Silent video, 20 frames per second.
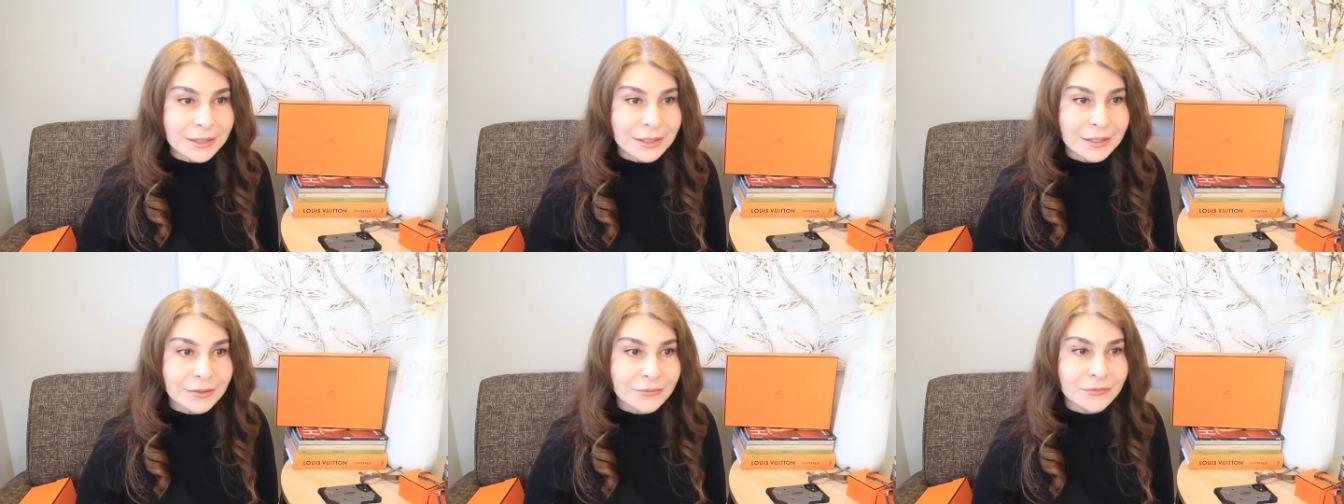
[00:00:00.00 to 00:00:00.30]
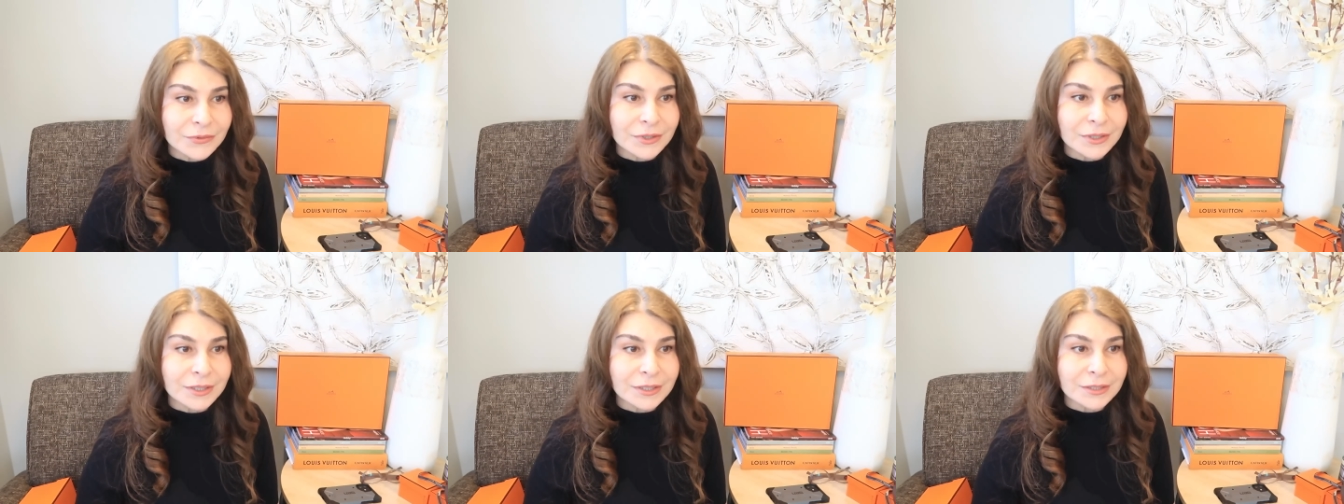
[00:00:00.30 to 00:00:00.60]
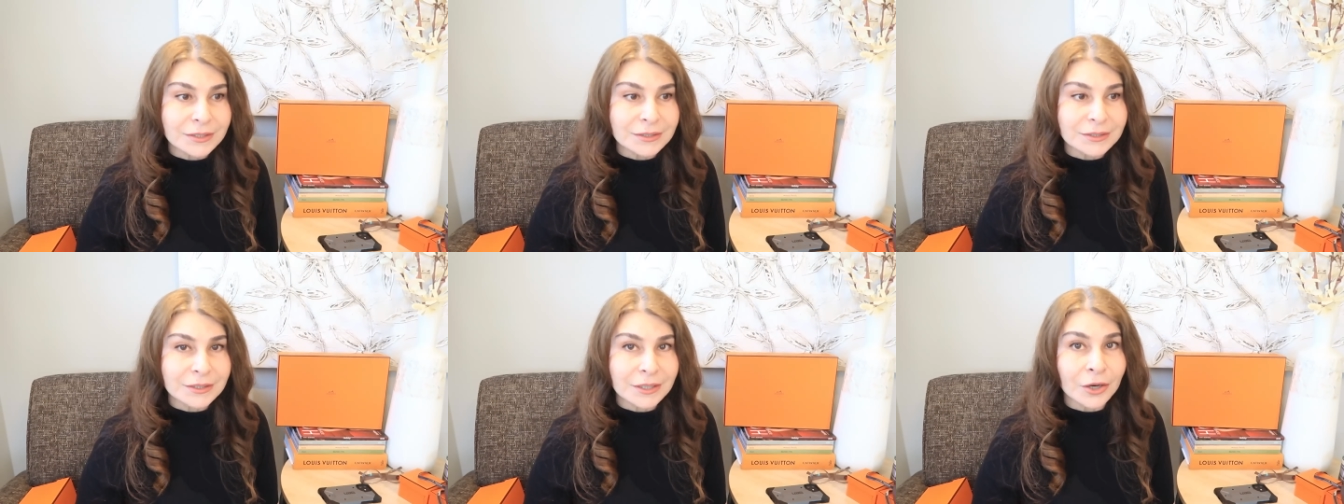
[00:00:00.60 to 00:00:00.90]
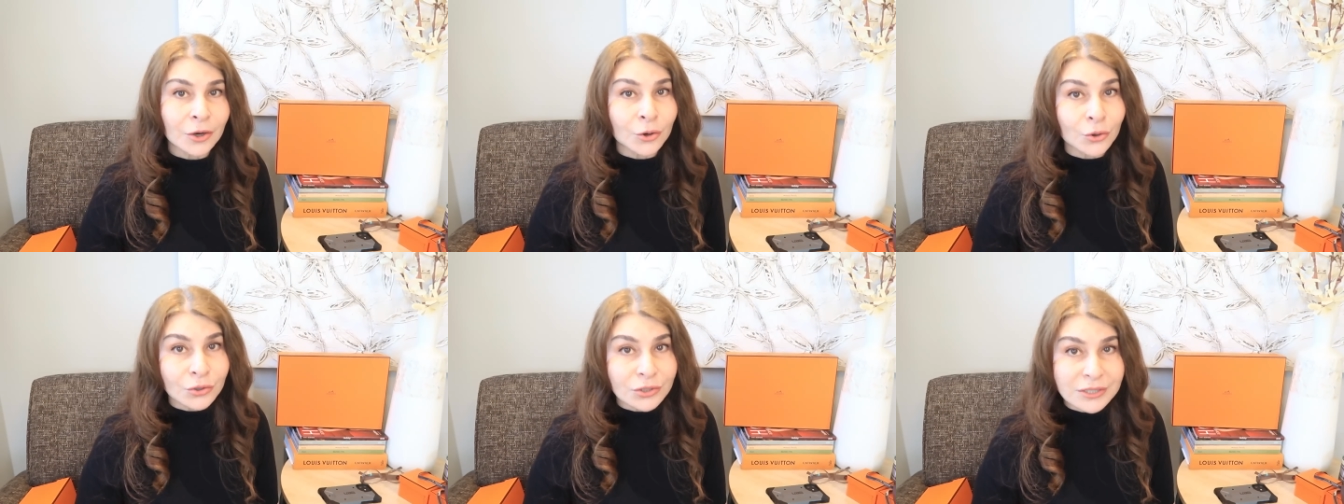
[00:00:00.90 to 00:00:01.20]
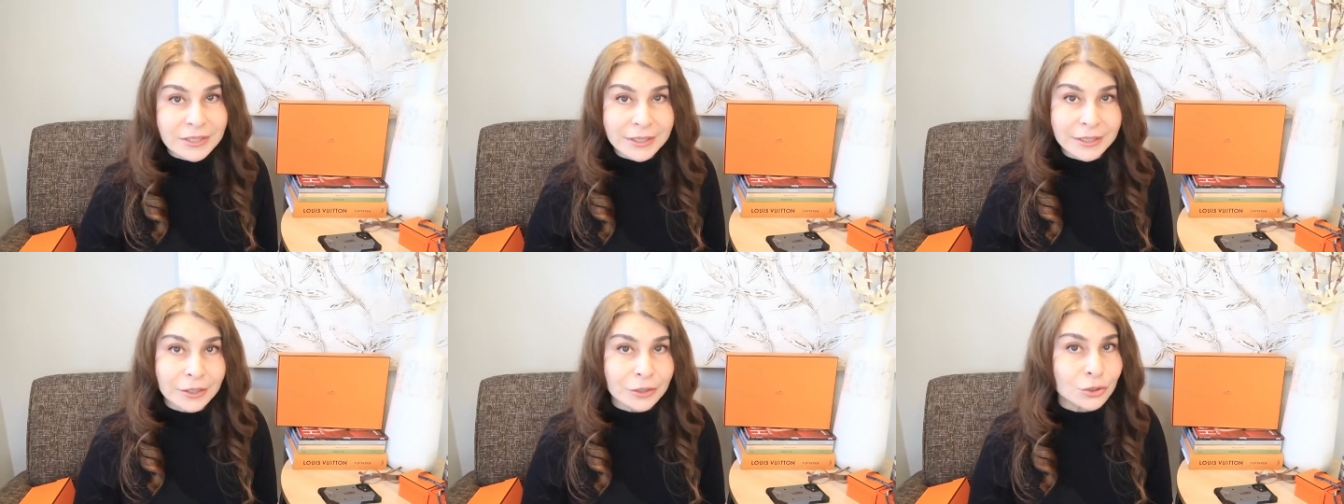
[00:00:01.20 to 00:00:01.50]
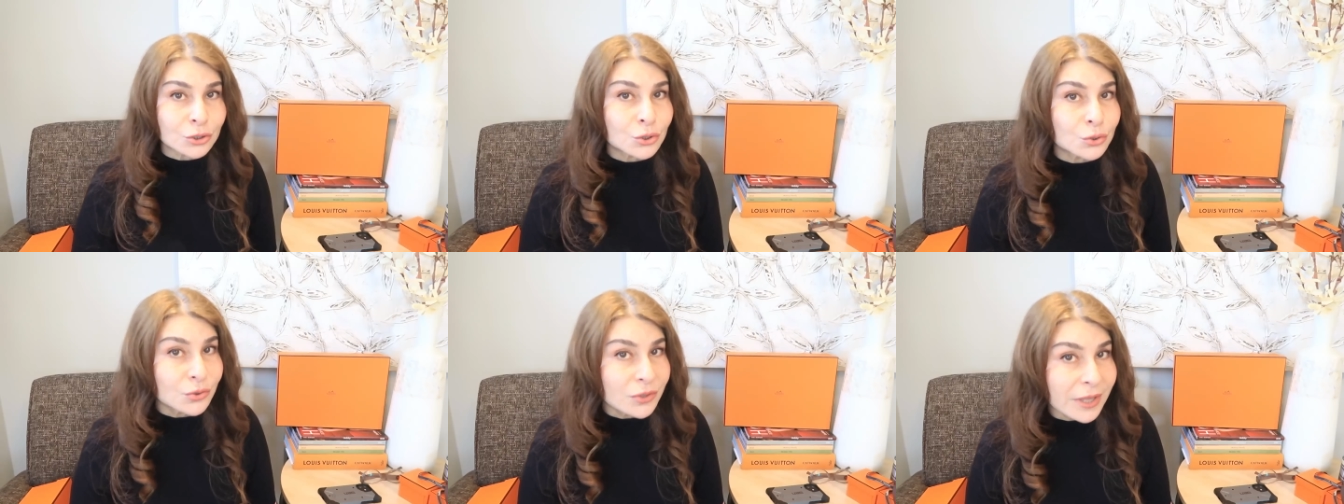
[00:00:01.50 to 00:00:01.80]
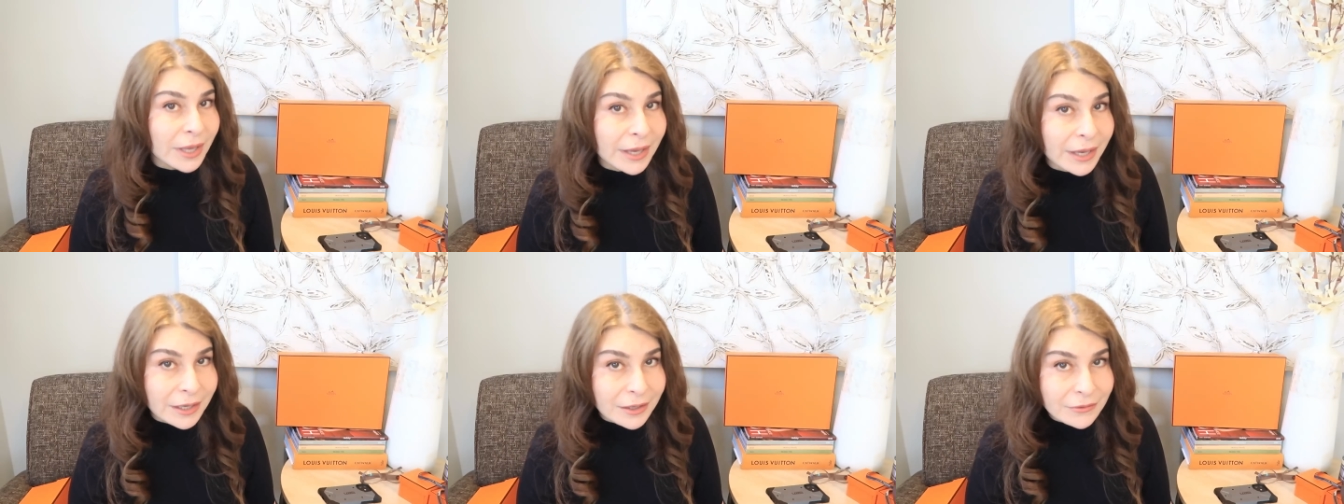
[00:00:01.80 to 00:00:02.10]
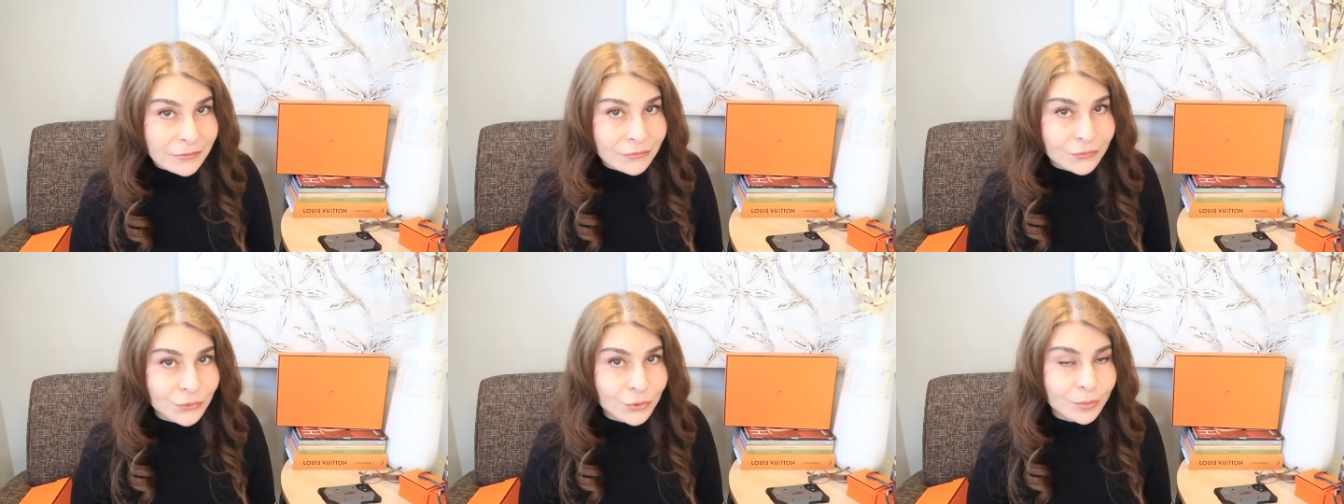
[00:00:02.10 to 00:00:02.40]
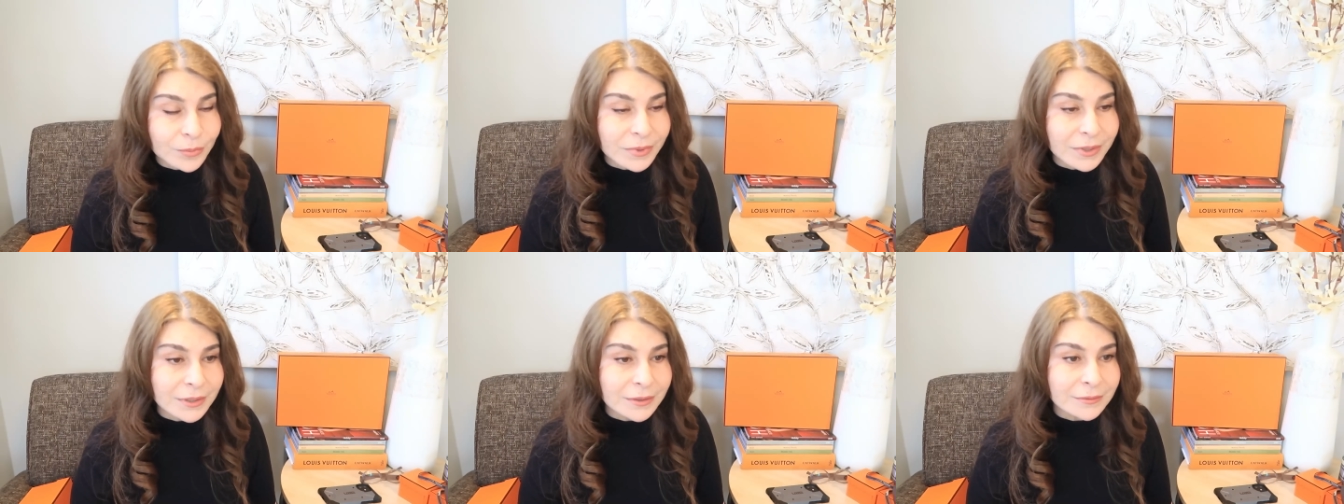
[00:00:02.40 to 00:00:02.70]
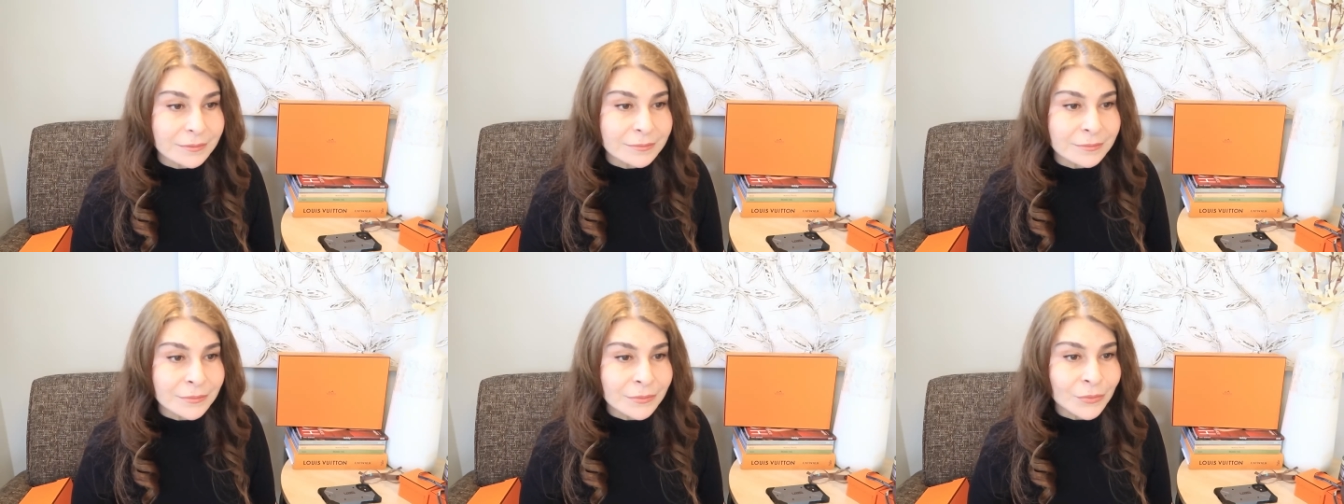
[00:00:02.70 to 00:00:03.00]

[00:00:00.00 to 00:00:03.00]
if there is Rodeo today for me?